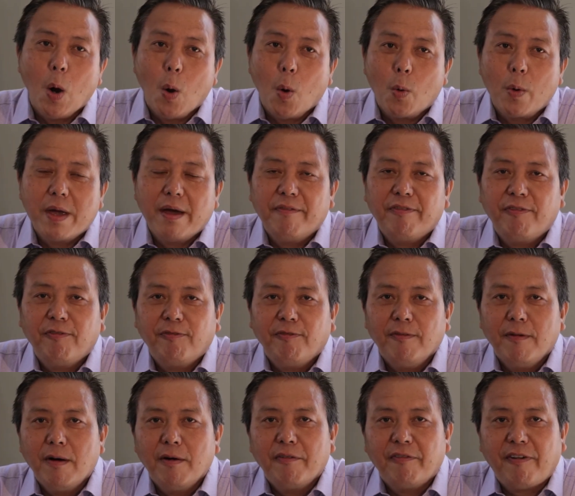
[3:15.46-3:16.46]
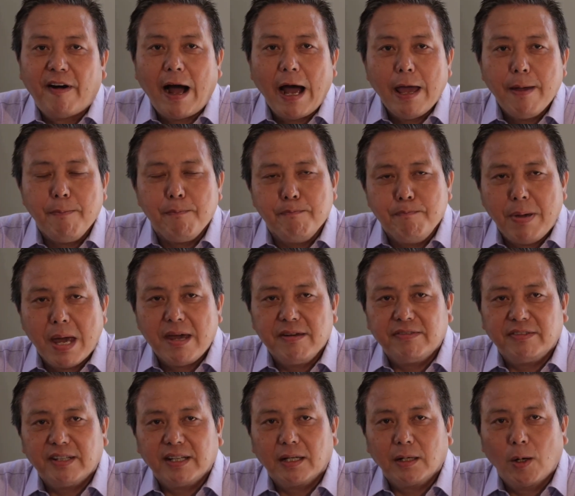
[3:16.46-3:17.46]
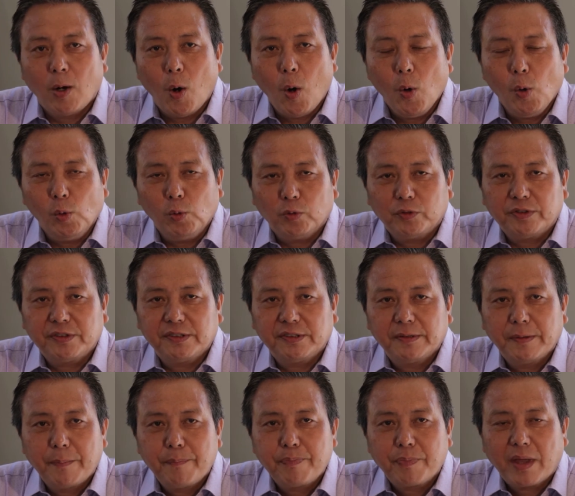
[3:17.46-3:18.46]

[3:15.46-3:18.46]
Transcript: We have 5 basic goals